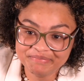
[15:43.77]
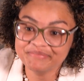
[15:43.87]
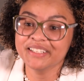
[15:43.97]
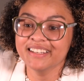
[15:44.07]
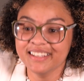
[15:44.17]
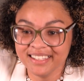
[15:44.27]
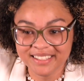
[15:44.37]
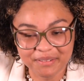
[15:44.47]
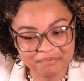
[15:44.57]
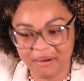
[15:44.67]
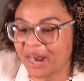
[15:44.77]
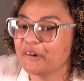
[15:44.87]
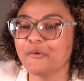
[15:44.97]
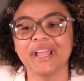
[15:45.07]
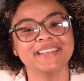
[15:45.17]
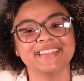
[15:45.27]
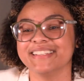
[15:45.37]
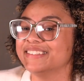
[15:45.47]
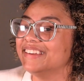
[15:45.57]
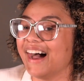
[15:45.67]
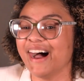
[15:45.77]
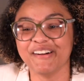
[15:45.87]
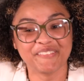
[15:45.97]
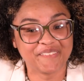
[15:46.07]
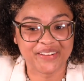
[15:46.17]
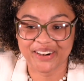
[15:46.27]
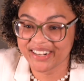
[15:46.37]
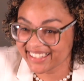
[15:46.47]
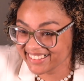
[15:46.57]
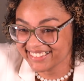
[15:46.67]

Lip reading: Right. My way did not work.